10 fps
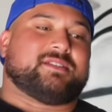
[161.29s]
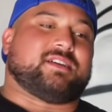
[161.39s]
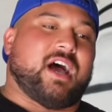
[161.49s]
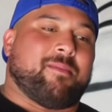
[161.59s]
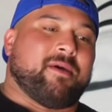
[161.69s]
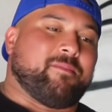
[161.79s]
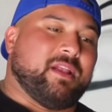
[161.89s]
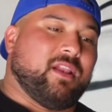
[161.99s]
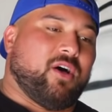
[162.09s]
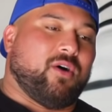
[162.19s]
to comment
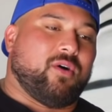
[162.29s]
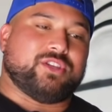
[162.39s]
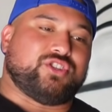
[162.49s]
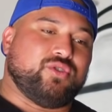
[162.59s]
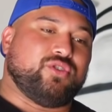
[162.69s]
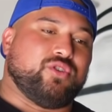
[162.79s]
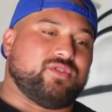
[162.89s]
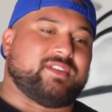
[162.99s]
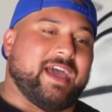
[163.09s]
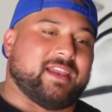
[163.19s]
below, but you
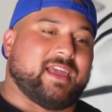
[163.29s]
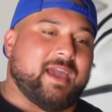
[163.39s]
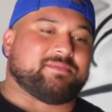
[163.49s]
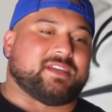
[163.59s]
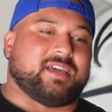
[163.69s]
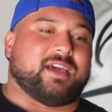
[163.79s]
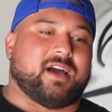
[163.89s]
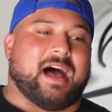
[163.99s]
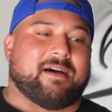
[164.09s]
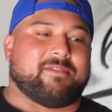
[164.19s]
use dead game to
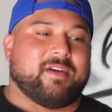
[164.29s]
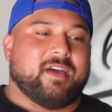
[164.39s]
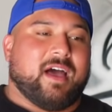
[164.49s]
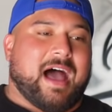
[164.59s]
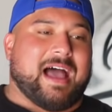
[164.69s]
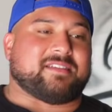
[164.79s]
kick off. I